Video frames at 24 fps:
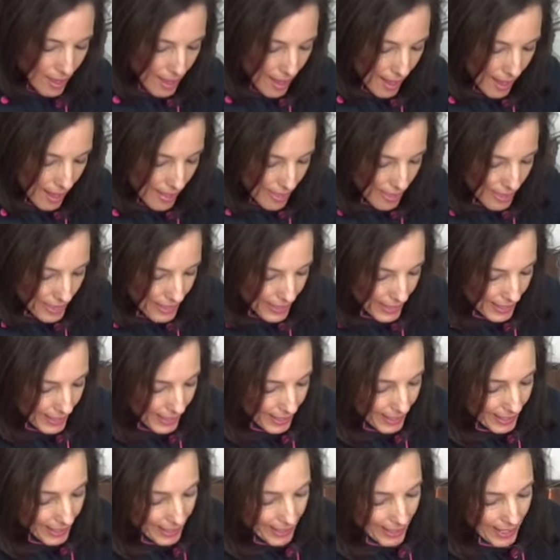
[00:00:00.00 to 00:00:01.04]
And
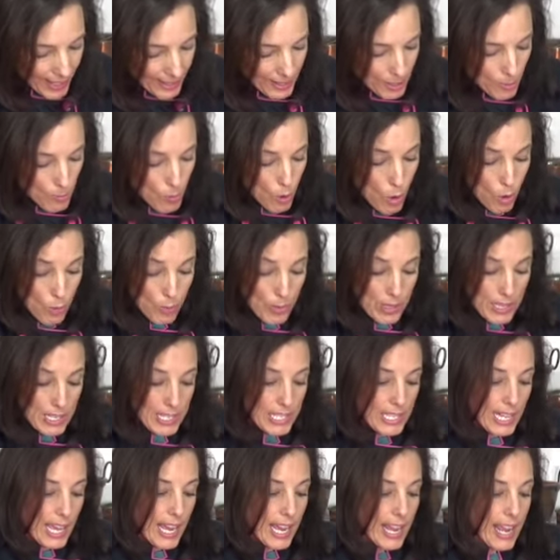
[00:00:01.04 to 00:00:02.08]
then at the
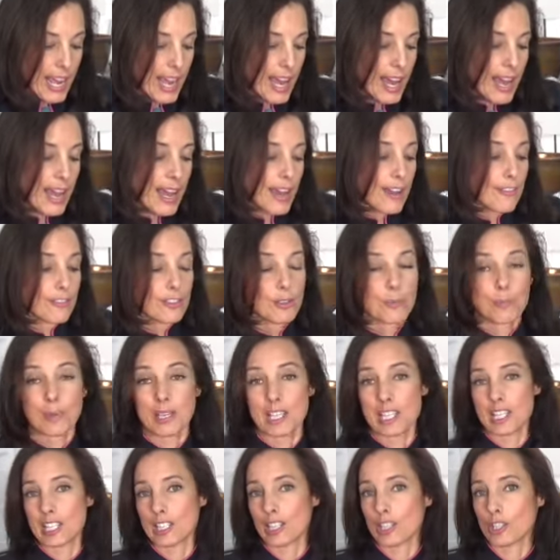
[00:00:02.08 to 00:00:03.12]
moment I have the
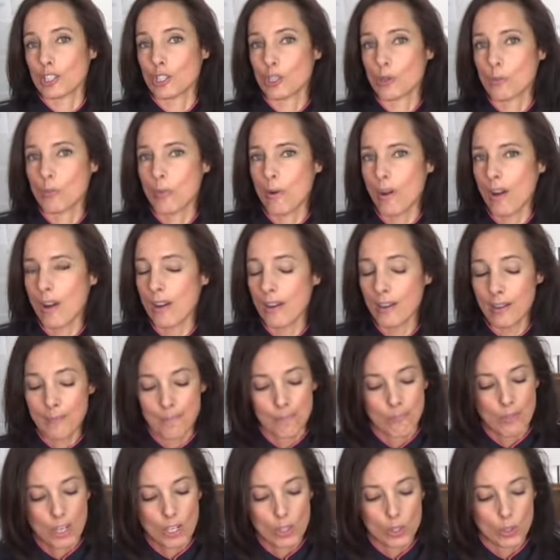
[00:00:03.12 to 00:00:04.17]
Pistachio bar.
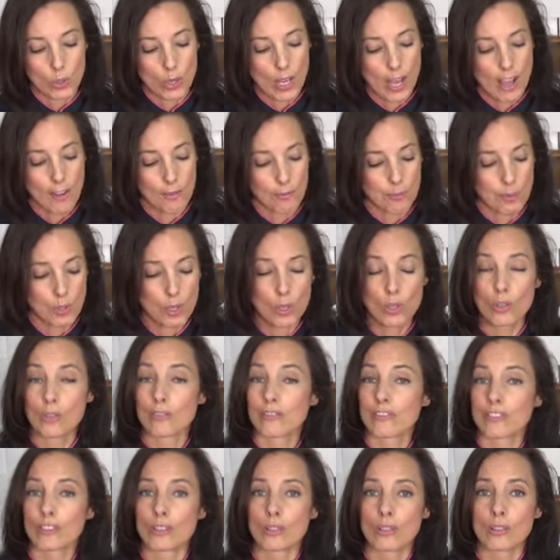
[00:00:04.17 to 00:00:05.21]
So you have
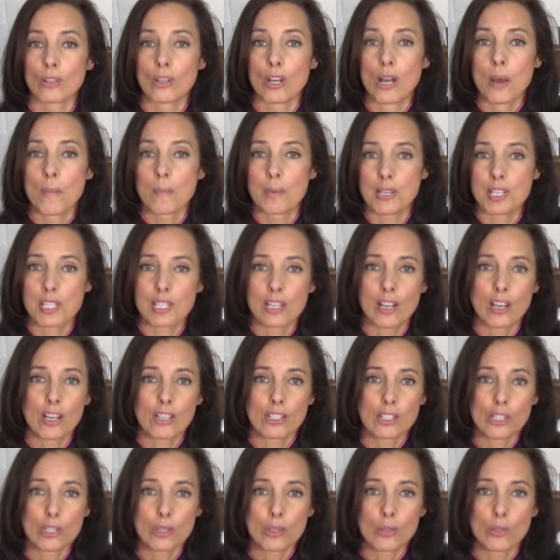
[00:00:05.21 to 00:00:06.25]
beautiful
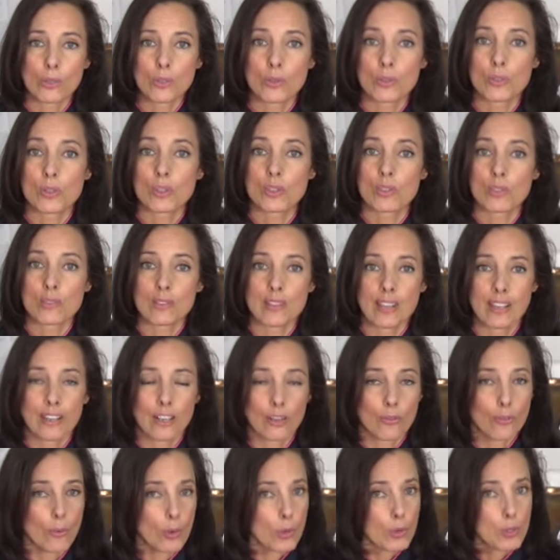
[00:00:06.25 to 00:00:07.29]
pistachios that are
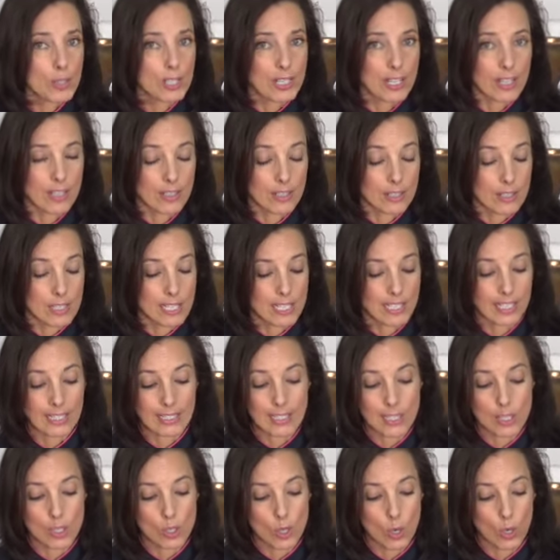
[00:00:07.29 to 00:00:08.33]
roasted and slightly
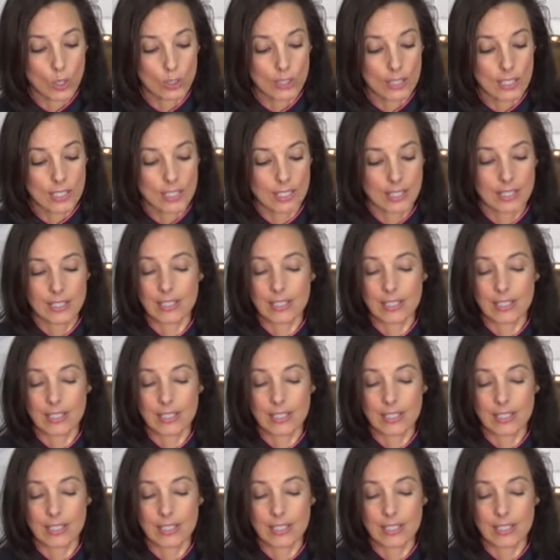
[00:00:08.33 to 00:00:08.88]
salted,